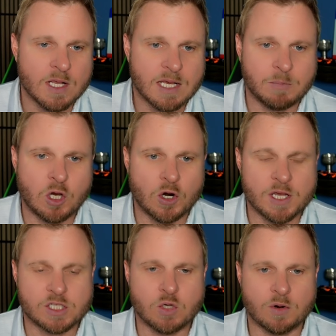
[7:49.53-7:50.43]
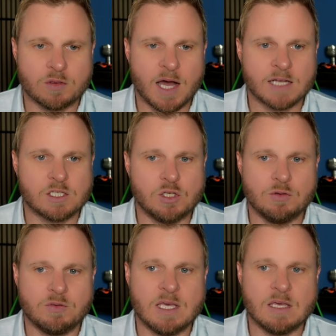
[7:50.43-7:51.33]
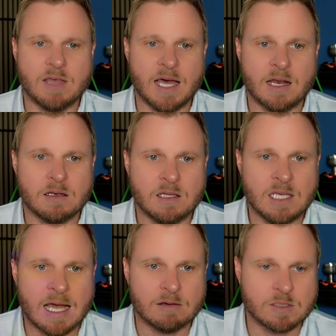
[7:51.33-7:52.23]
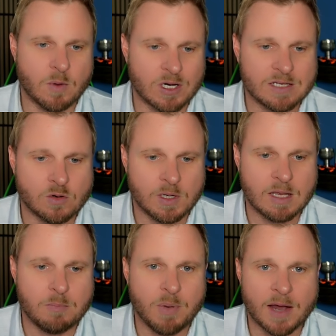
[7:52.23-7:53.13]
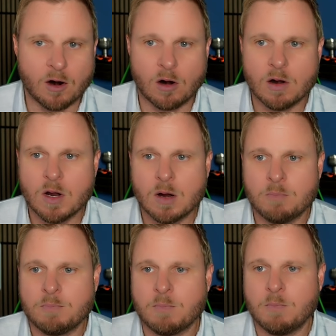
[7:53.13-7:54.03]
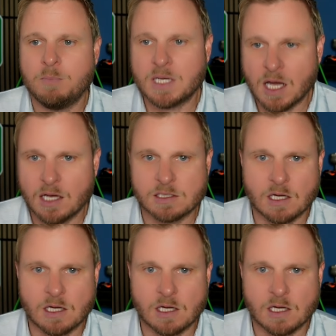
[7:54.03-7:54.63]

Curious your thoughts. Do you think that the housing market is going to get better because of